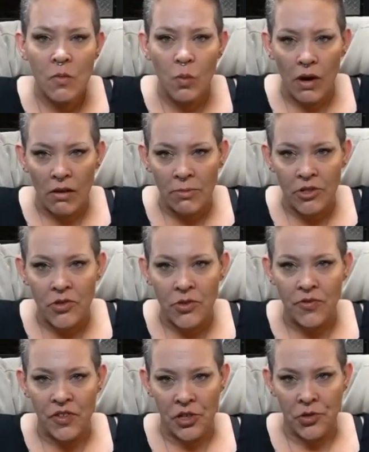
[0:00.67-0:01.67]
Welcome to
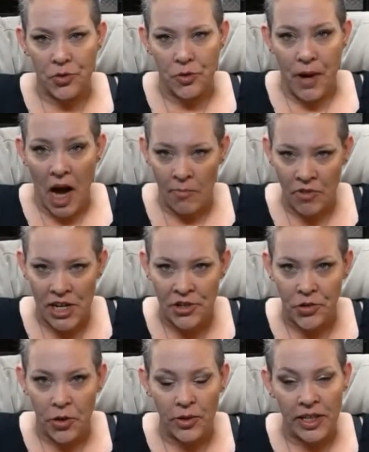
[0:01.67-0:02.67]
the Fish Room. I'm
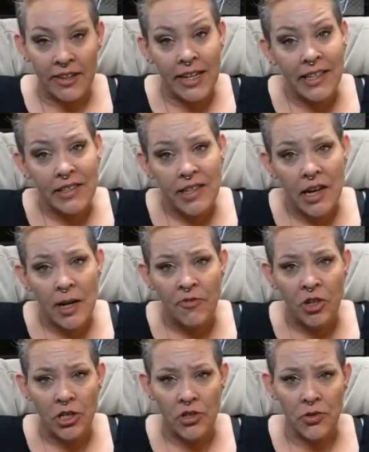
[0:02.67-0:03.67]
Rachel O'Leary and it's time
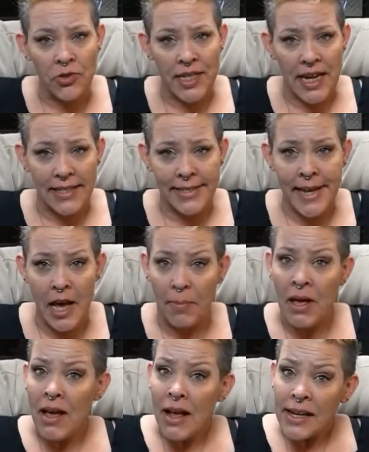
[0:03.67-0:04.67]
for a Tuesday tip.
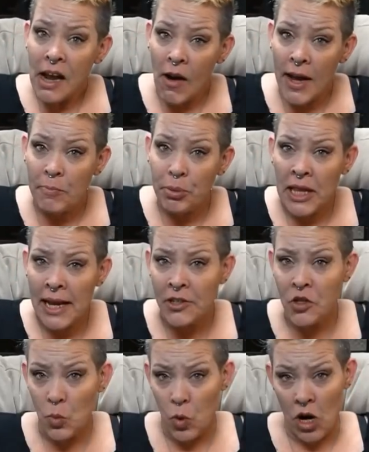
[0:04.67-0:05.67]
Now I had planned
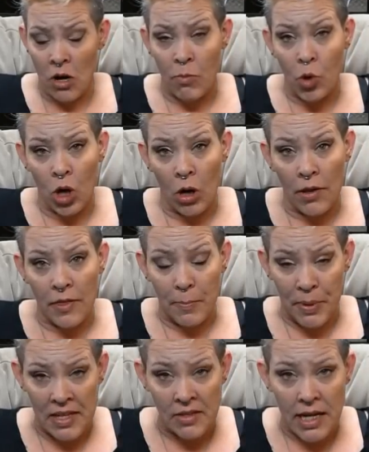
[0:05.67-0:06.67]
to work more on the
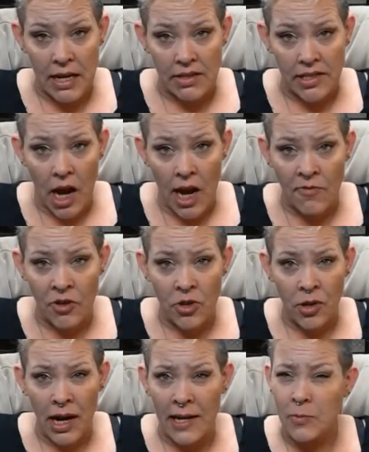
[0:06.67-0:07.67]
bins outside for you
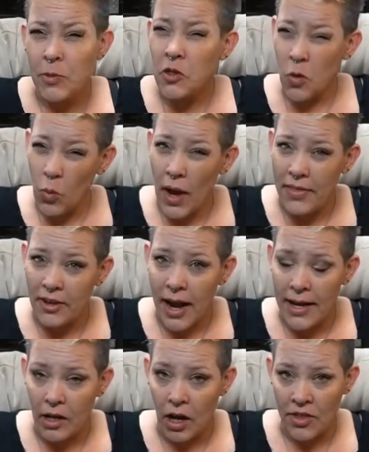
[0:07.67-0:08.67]
guys, but the weather
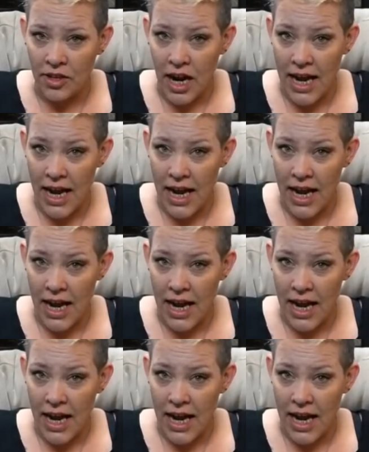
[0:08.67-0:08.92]
had other